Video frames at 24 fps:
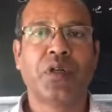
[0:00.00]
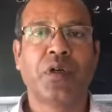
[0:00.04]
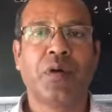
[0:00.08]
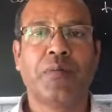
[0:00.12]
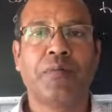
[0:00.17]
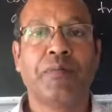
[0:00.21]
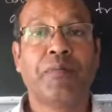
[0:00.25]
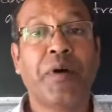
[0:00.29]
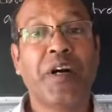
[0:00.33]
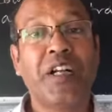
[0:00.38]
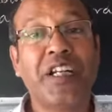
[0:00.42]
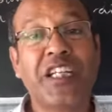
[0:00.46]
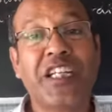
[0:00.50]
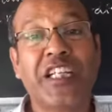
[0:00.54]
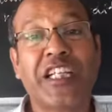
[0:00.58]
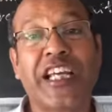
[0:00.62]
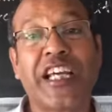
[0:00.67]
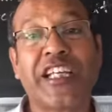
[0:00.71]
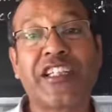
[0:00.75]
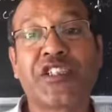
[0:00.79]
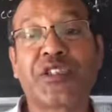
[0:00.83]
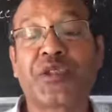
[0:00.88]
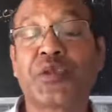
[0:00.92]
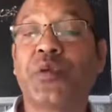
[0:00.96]
But it
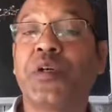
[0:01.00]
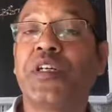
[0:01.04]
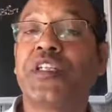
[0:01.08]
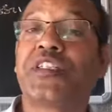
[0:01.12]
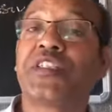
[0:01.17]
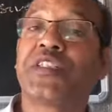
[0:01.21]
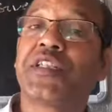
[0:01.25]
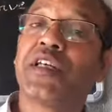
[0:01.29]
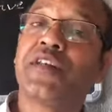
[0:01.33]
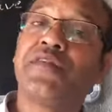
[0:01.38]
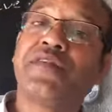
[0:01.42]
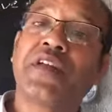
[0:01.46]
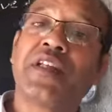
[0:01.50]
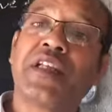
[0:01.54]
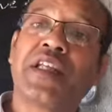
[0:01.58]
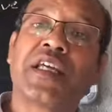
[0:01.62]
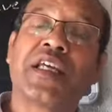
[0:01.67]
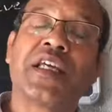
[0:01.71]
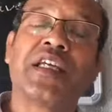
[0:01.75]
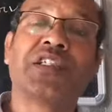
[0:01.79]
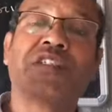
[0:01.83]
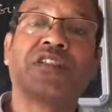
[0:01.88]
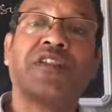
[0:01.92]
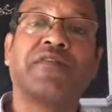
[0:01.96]
can show itself in the
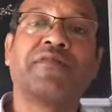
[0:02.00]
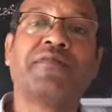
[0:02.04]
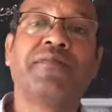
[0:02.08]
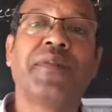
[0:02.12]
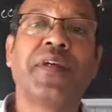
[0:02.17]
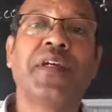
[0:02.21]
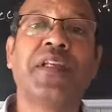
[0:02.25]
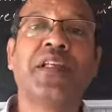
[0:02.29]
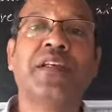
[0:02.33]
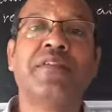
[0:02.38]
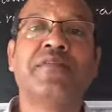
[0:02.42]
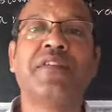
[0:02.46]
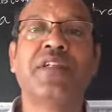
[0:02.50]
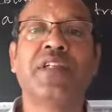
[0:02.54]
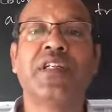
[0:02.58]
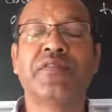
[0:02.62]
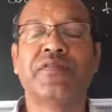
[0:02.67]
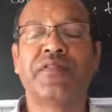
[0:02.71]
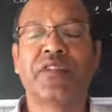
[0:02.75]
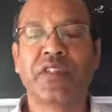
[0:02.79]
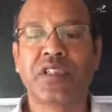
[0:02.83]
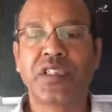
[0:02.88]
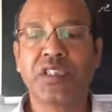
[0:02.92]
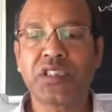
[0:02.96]
case of male even
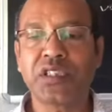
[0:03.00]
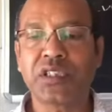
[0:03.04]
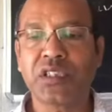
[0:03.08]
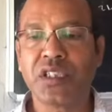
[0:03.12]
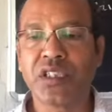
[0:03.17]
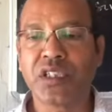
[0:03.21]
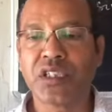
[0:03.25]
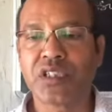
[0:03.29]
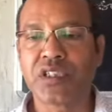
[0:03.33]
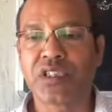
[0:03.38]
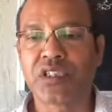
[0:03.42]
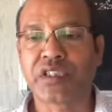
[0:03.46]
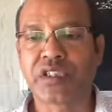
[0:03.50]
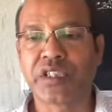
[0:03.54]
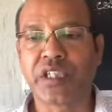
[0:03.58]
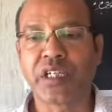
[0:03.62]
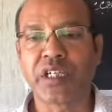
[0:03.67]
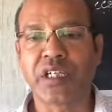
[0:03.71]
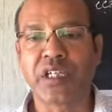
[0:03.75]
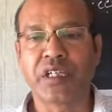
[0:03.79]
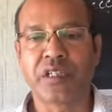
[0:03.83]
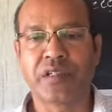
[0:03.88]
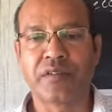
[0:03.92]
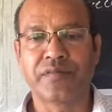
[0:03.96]
if it is
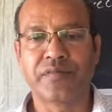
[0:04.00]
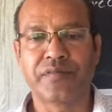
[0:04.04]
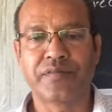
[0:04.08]
single.